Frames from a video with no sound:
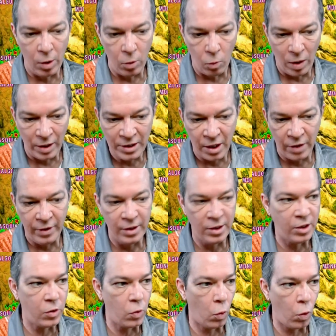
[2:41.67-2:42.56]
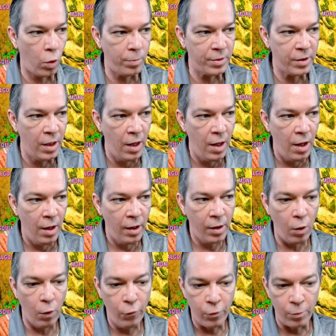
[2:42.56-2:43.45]
And watch how these storms
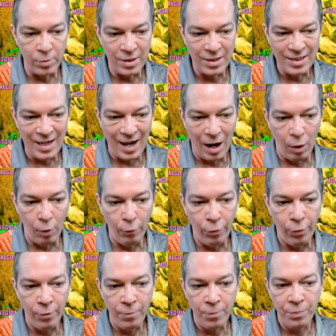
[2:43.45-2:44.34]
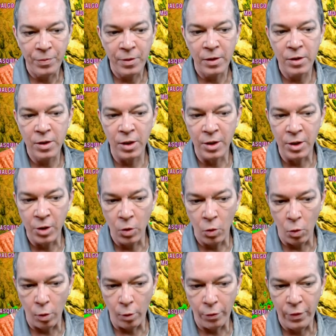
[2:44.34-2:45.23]
go from south to
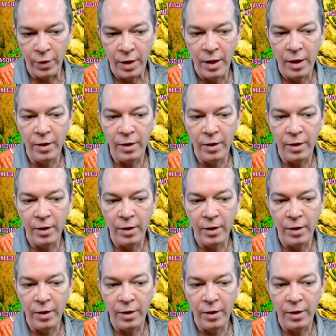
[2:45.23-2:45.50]
north.